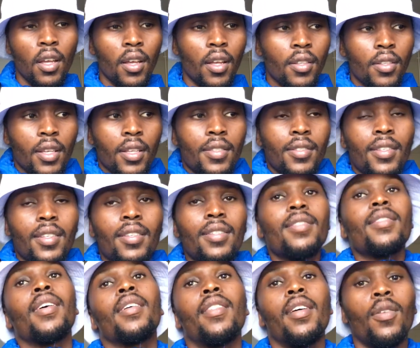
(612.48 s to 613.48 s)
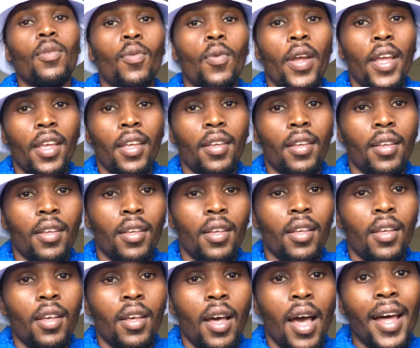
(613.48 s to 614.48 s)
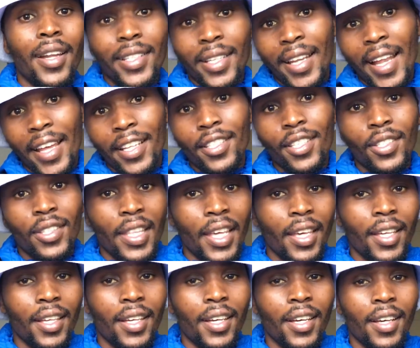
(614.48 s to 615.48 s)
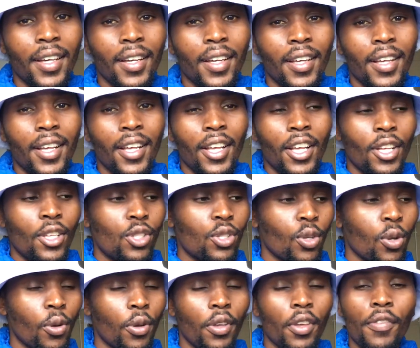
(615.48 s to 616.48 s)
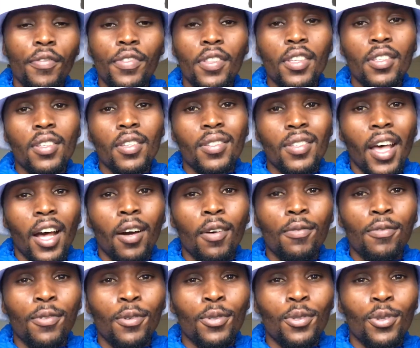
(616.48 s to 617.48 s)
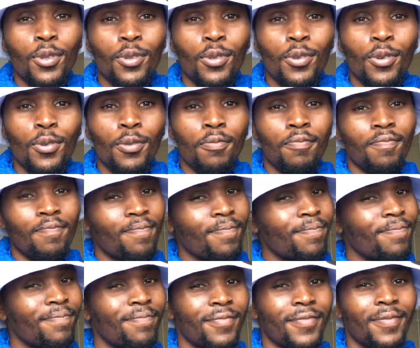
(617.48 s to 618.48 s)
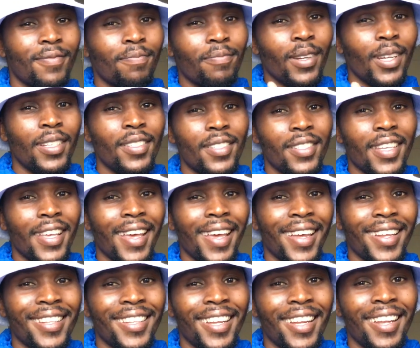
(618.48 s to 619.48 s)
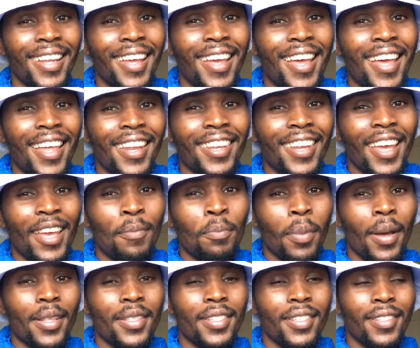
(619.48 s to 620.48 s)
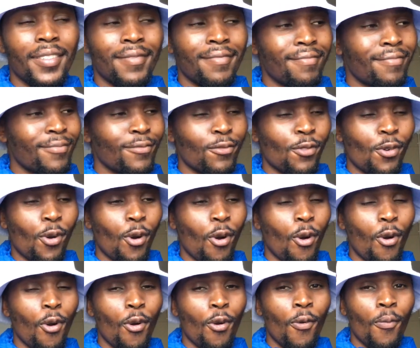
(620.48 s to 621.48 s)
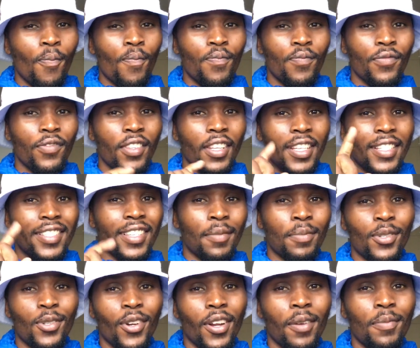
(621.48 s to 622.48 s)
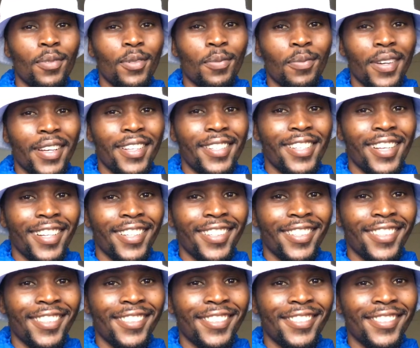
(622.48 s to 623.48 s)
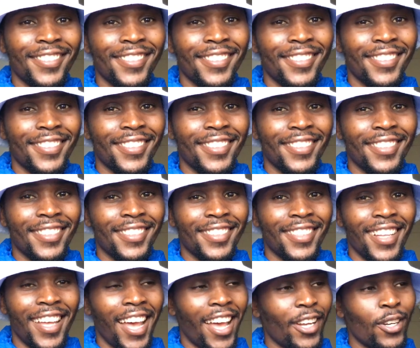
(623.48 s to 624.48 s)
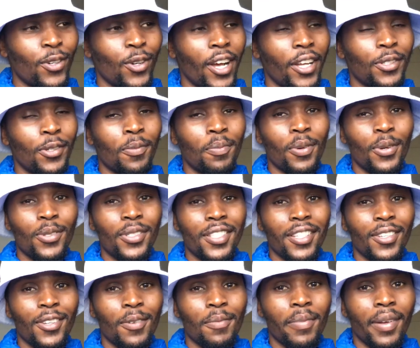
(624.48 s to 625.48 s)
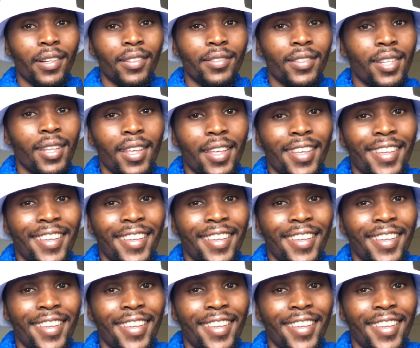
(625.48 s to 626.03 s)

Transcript: It's easier that way, I'd like to think. So if this is helpful to you, please hit the like button or subscribe to my channel. I know I don't post a lot, but